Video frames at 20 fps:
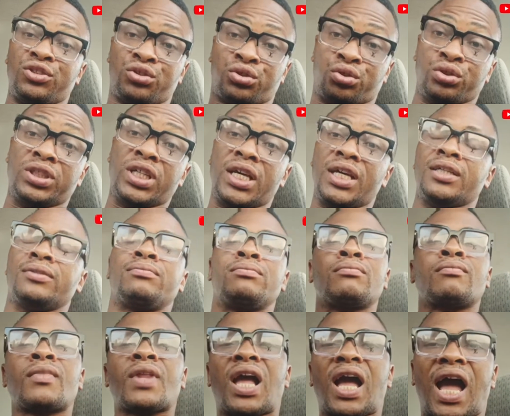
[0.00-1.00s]
Today,
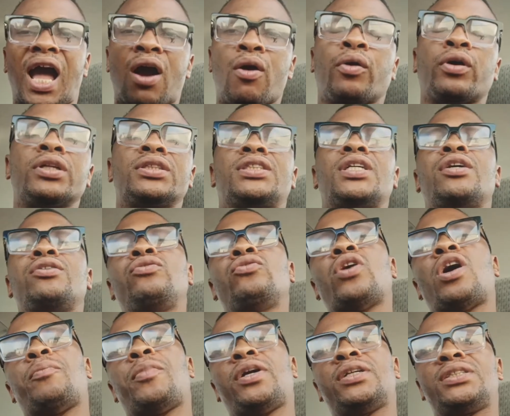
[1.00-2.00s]
I want to tell you
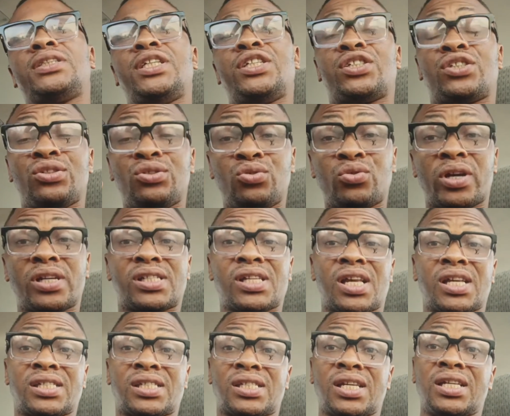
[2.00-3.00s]
about this newest
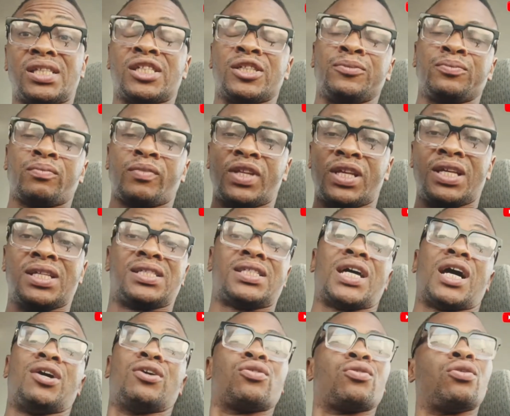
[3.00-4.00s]
estate in
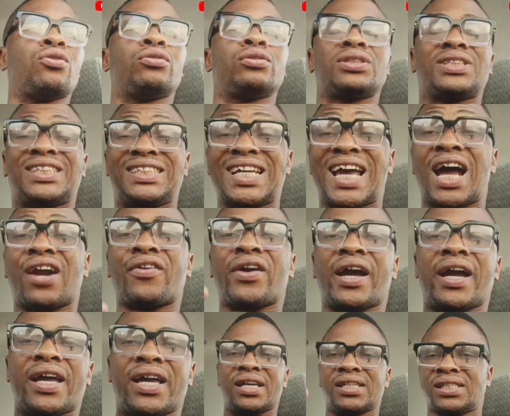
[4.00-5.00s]
town called
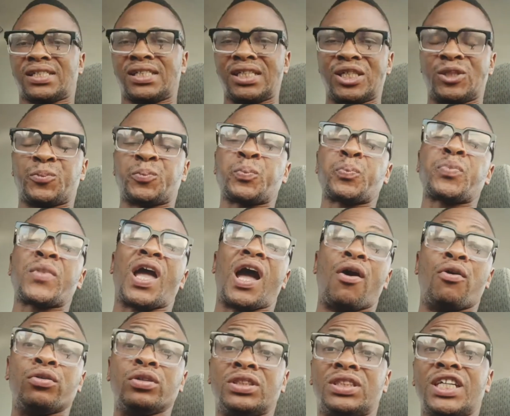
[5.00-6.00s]
Tiara Estate. I
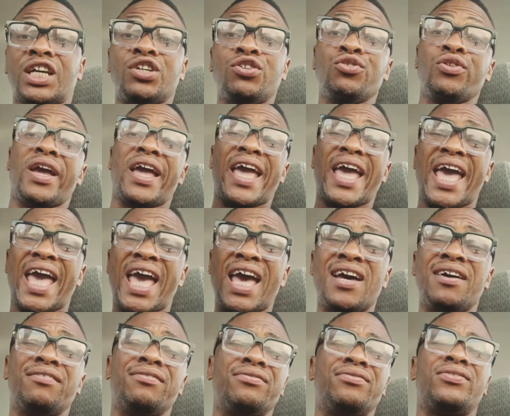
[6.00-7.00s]
want to tell you
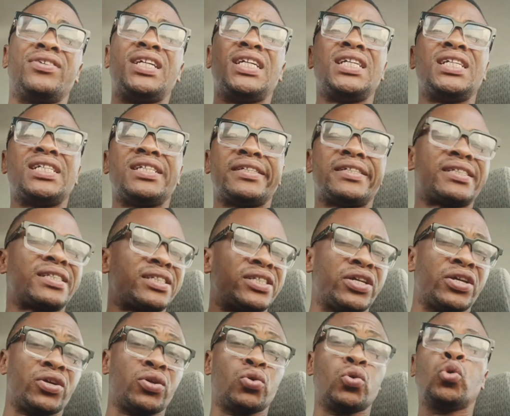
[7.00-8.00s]
every
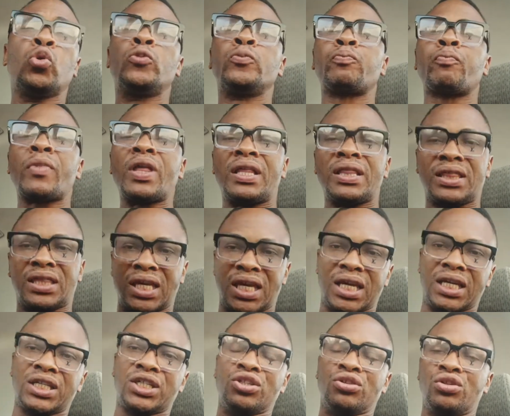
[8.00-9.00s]
single
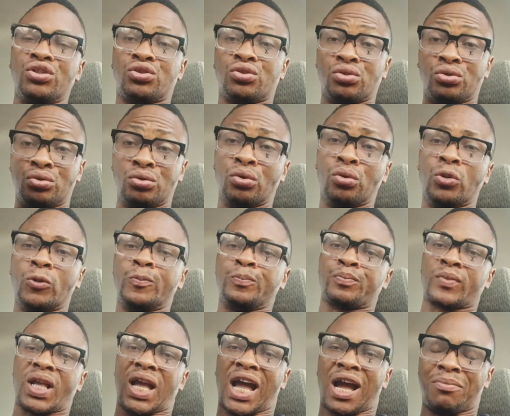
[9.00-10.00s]
thing you need to know
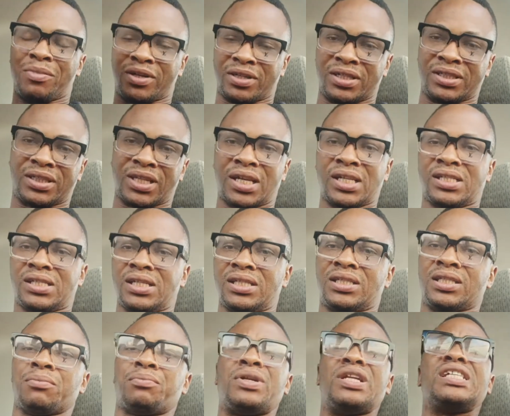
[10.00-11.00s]
about this
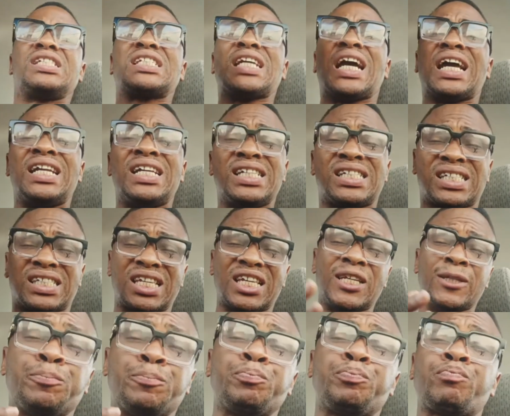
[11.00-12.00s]
estate. Please kindly stay